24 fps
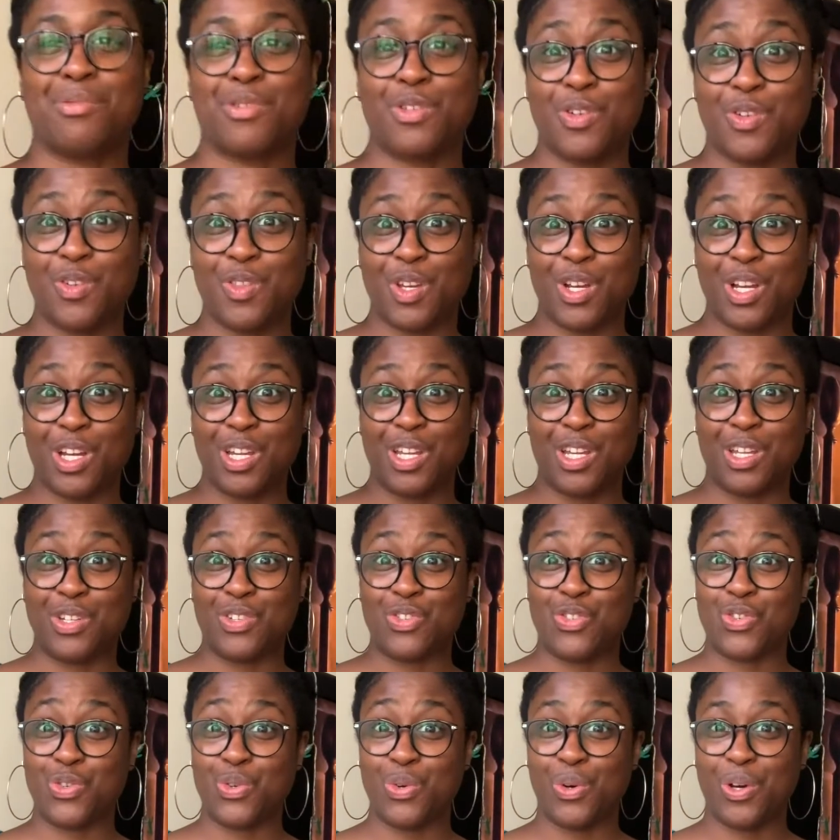sure they're going to
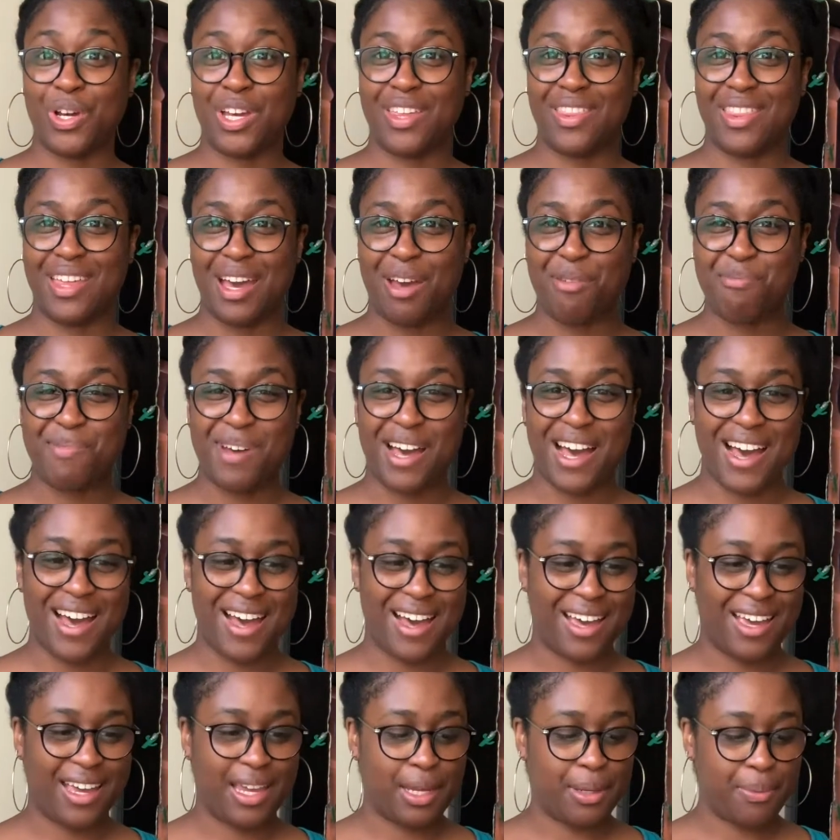enjoy that
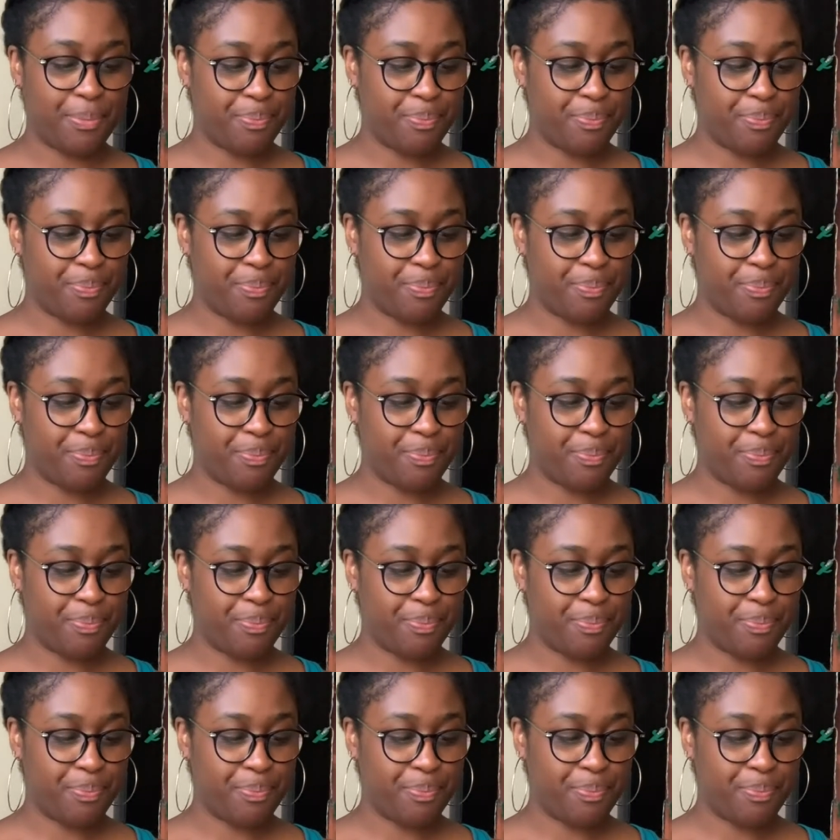pie.